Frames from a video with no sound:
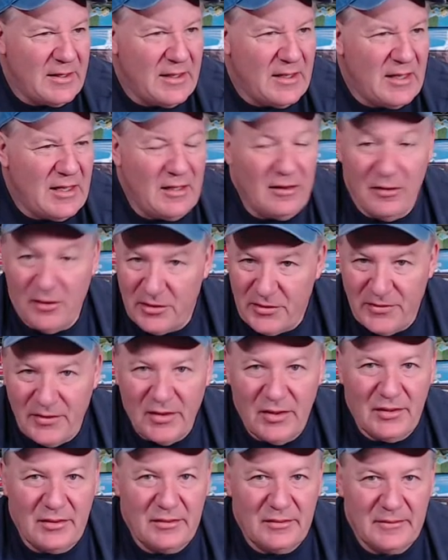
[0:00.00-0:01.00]
It looks
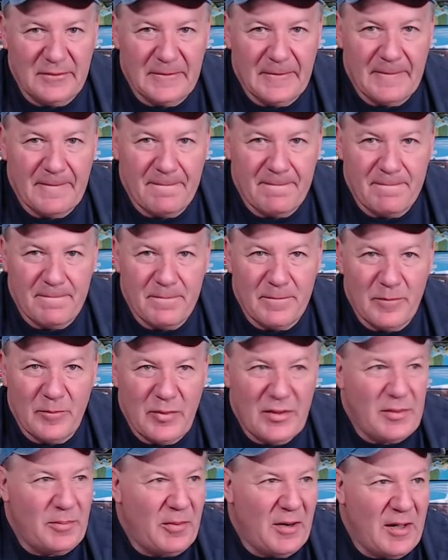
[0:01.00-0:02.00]
fun,
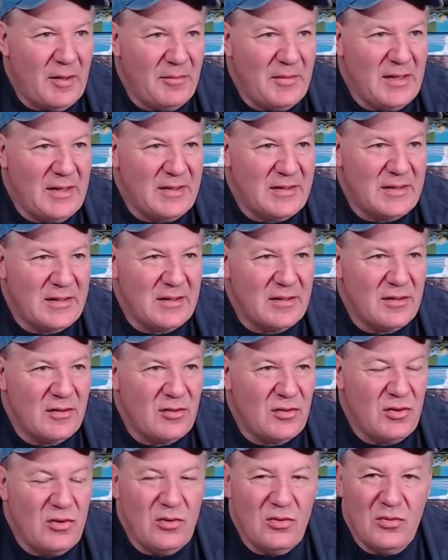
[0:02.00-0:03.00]
but the problem is
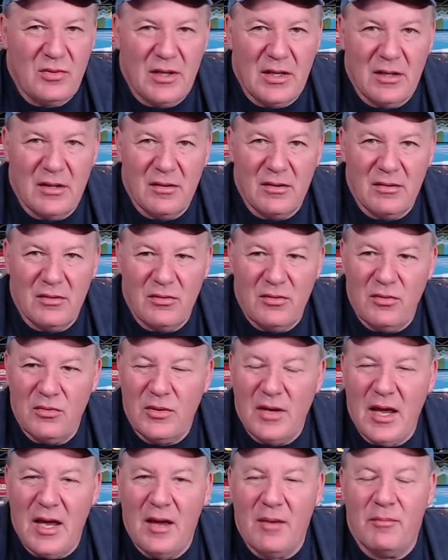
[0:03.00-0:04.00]
you you
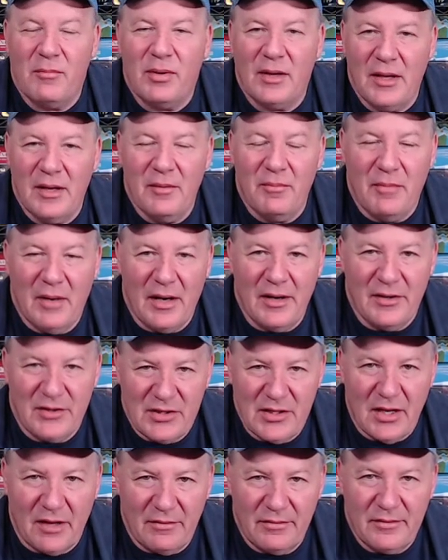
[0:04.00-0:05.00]
can't play it by
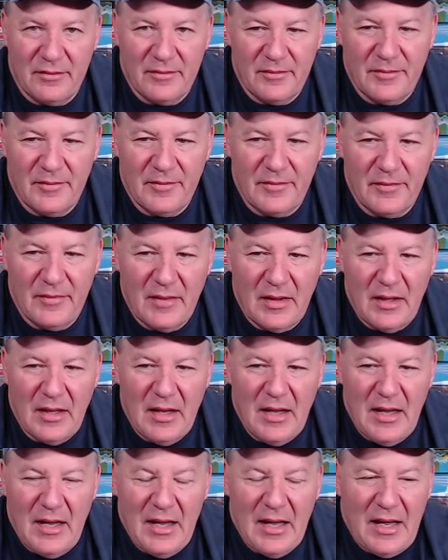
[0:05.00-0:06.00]
yourself.
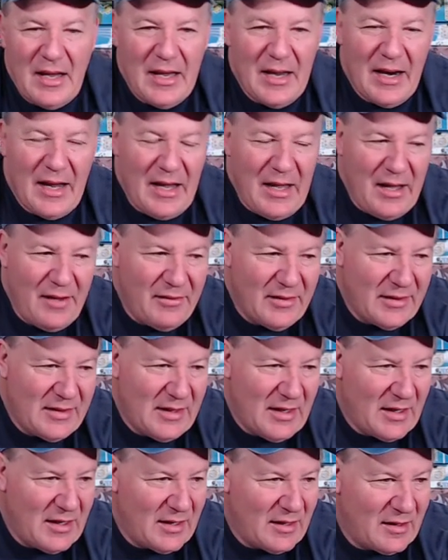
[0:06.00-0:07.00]
And I have a
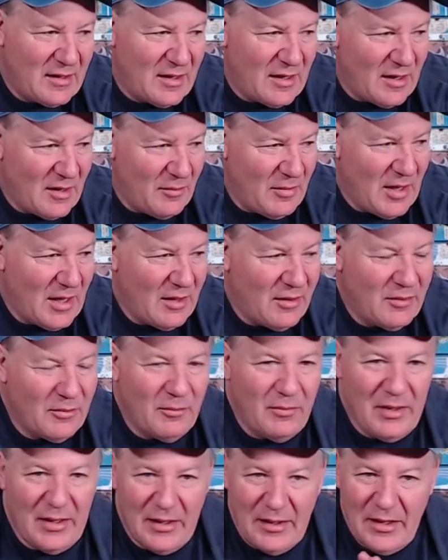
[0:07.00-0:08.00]
thing
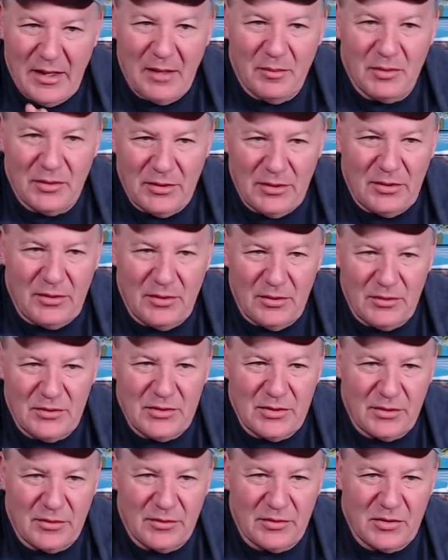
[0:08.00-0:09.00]
about being able to do
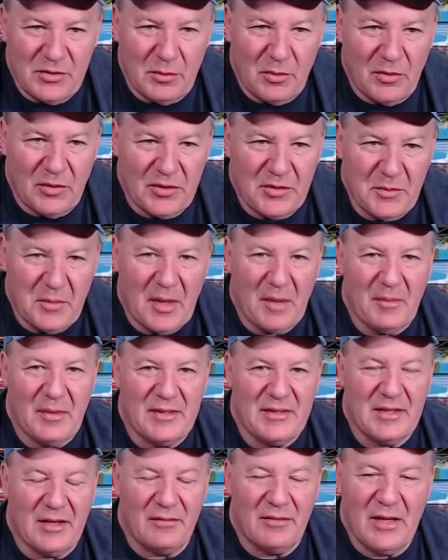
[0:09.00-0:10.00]
certain sports by
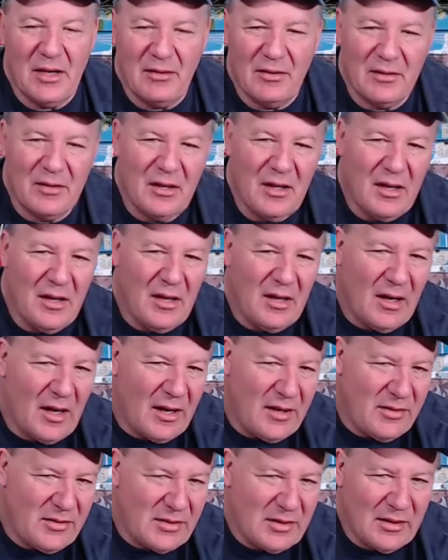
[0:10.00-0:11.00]
myself. Now,
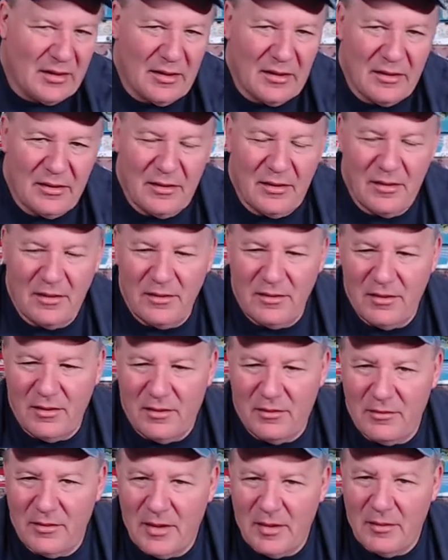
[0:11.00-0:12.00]
I used to you
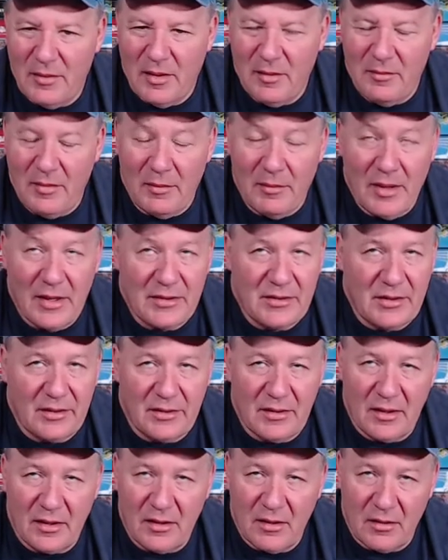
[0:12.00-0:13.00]
know, I'm, I'm actually
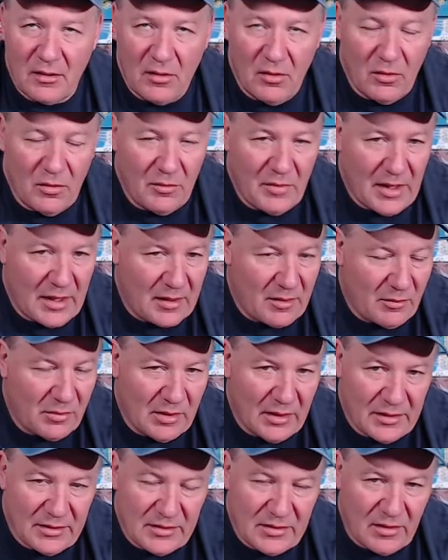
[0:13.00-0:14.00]
thinking of going back and
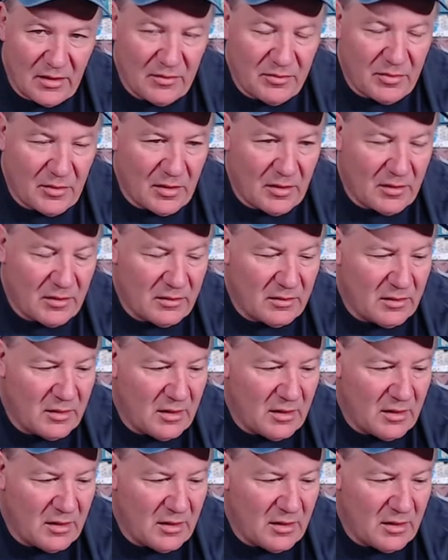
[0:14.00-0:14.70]
playing softball